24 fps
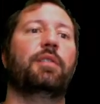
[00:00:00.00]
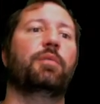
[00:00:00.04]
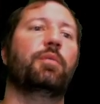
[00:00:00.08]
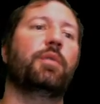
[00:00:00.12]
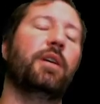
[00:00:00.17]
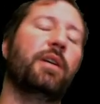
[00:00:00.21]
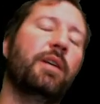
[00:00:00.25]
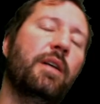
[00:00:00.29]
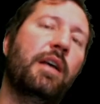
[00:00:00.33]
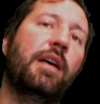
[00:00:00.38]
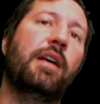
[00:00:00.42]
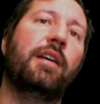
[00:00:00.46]

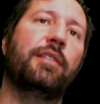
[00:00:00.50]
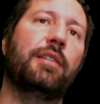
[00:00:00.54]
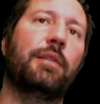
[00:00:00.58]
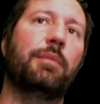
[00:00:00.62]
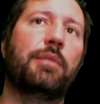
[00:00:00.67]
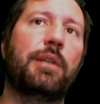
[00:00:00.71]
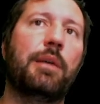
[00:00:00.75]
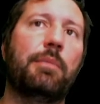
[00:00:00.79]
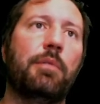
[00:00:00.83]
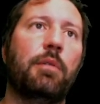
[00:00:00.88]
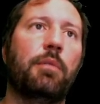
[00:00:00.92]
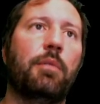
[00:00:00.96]
Well,
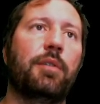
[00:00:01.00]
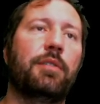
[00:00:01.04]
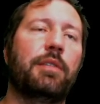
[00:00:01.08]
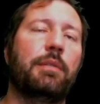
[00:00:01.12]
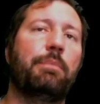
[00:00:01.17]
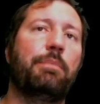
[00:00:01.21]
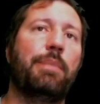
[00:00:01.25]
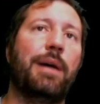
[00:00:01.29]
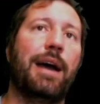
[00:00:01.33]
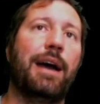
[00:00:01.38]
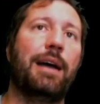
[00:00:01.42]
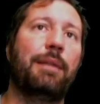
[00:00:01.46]
September was a
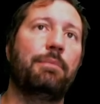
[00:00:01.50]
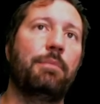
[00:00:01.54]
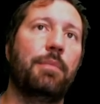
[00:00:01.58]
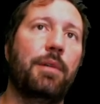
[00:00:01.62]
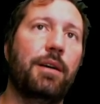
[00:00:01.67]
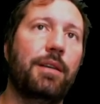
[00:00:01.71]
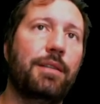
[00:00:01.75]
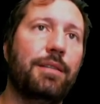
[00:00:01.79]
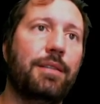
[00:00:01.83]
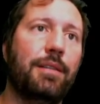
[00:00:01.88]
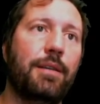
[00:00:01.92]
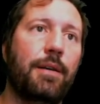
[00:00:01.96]
bad
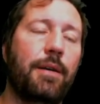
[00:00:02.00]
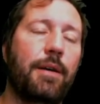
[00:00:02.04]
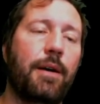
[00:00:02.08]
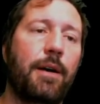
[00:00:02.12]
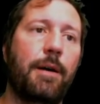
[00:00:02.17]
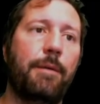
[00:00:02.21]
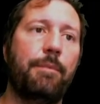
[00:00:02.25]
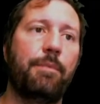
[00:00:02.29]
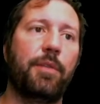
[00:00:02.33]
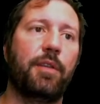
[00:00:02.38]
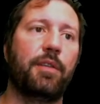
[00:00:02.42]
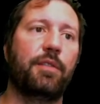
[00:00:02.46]
month
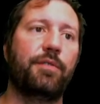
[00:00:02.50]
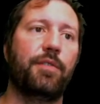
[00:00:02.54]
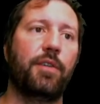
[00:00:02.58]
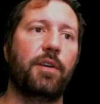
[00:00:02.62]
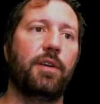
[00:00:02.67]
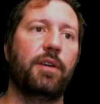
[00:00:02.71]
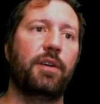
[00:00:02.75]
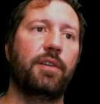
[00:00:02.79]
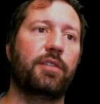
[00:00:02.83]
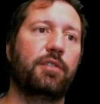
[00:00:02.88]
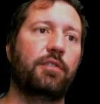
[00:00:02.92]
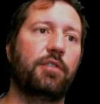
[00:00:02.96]
um, as
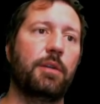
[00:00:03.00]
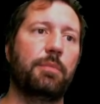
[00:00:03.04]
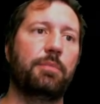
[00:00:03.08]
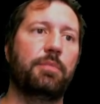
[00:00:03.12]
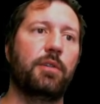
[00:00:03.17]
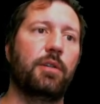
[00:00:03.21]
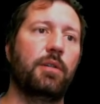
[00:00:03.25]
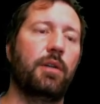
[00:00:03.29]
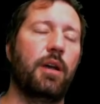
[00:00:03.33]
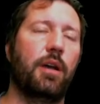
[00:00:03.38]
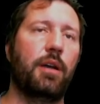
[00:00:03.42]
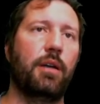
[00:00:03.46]
far as
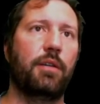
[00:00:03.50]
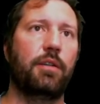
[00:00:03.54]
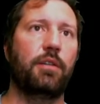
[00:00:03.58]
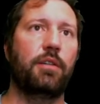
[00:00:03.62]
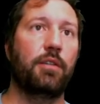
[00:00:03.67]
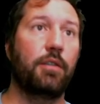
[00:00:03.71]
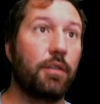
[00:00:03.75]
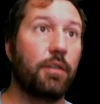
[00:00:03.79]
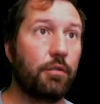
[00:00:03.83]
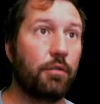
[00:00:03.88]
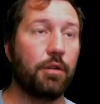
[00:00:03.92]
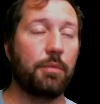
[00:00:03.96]
crypto uh,
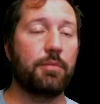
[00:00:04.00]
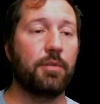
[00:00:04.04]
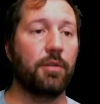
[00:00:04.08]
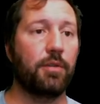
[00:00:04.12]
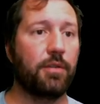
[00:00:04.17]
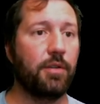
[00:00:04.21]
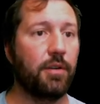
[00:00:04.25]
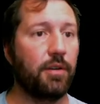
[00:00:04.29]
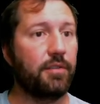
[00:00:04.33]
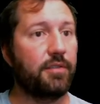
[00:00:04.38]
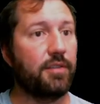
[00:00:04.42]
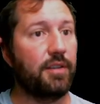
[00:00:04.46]

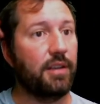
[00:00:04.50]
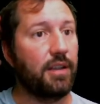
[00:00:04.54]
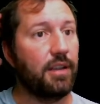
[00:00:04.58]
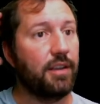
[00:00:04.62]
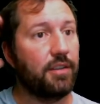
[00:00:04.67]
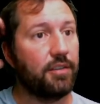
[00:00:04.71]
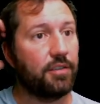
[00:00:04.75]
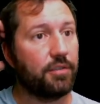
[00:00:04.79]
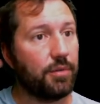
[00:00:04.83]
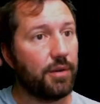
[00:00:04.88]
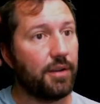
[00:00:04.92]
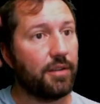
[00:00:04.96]
cryptocurrency
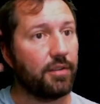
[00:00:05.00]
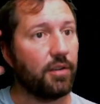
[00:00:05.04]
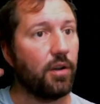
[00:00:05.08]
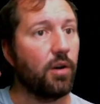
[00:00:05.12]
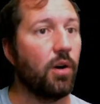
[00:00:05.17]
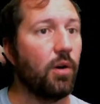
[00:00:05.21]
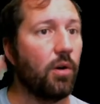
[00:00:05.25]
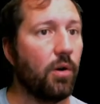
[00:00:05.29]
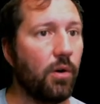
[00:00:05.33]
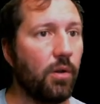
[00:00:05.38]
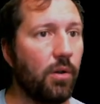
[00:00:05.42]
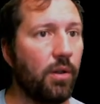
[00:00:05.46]
industry as a
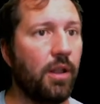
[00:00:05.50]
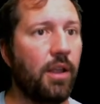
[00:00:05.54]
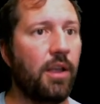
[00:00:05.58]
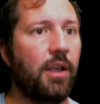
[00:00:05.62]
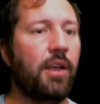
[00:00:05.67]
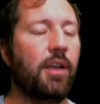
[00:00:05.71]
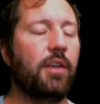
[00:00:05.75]
whole.